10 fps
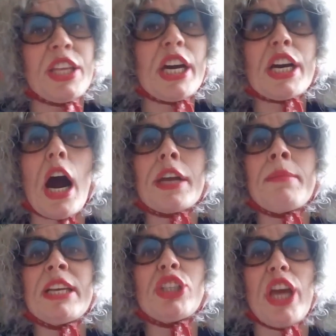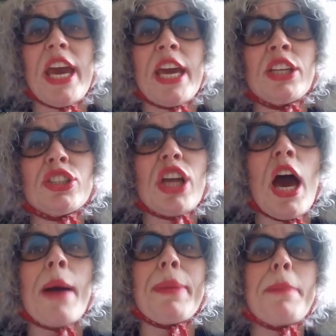The economy changed,
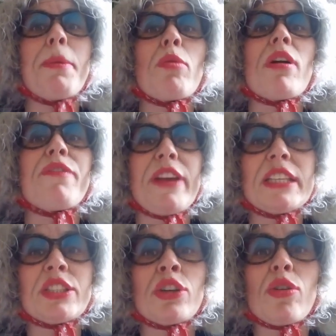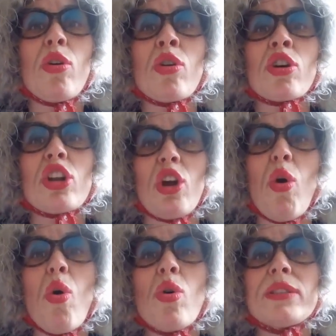people were fixing their own
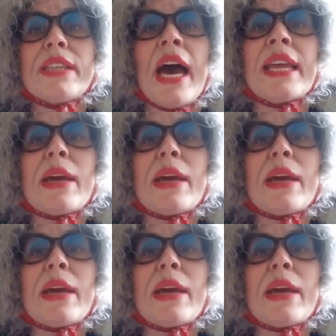clothes,